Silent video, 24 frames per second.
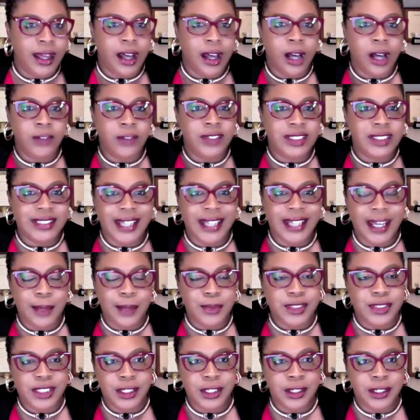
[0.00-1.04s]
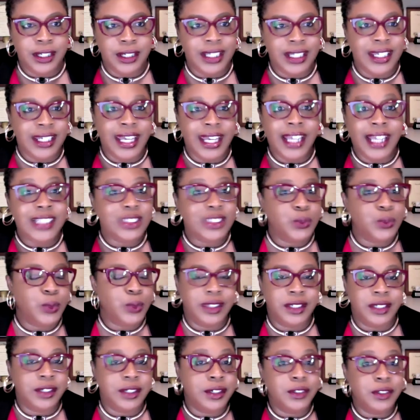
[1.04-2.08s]
Oftentimes, they're engaging
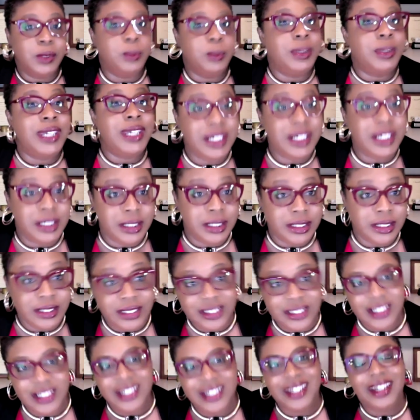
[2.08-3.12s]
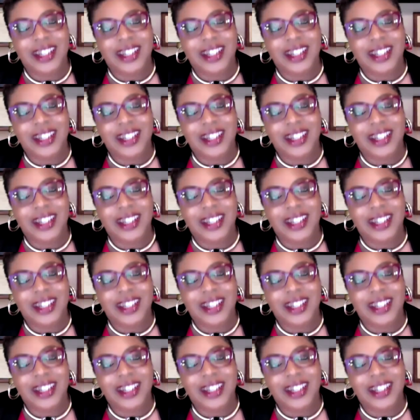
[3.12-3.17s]
with their other peers